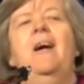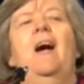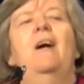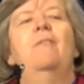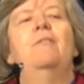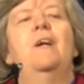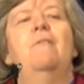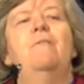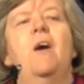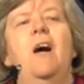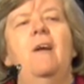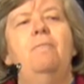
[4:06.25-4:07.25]
of the
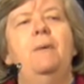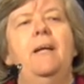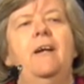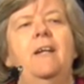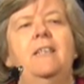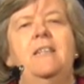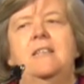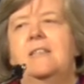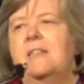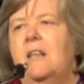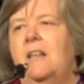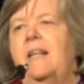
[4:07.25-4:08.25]
5 big
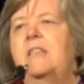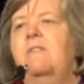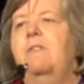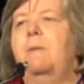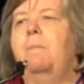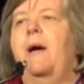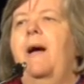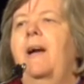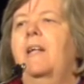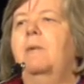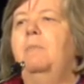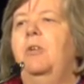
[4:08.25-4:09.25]
ideas: collective
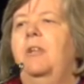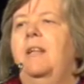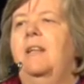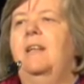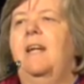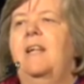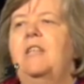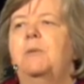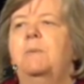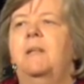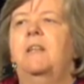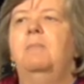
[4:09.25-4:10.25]
impact, community
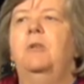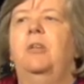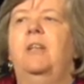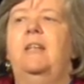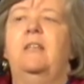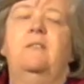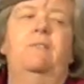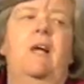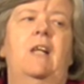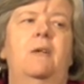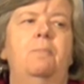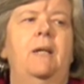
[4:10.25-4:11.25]
engagement, community
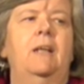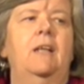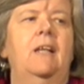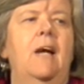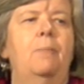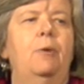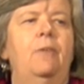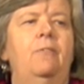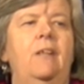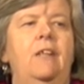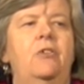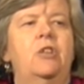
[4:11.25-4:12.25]
development, collaborative
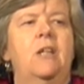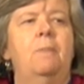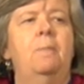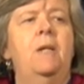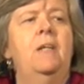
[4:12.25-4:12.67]
leadership,